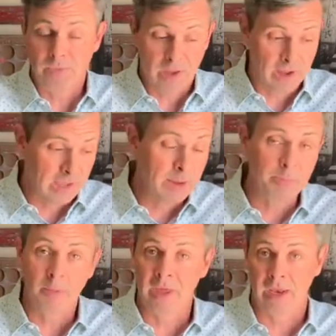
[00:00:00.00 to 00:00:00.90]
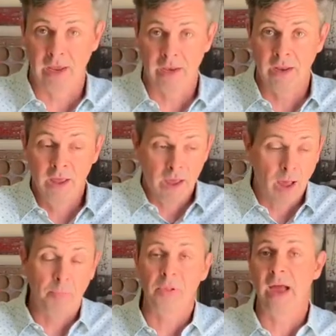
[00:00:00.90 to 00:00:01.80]
uh, implement and
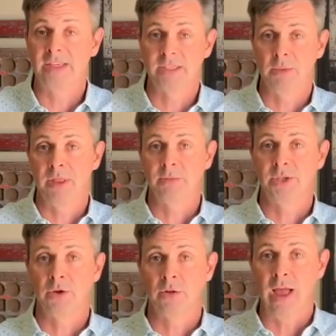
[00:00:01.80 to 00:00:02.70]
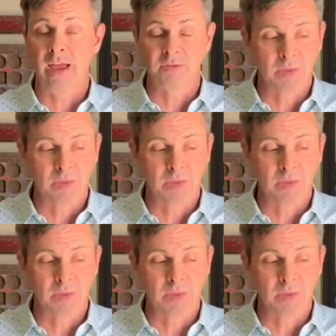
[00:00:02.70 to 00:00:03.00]
apply some of them to your lives.